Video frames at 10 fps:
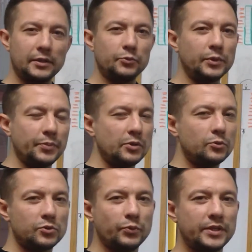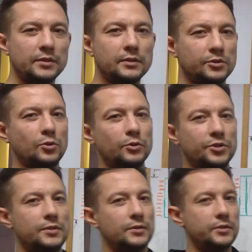will be used within the solar
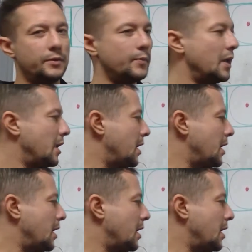system,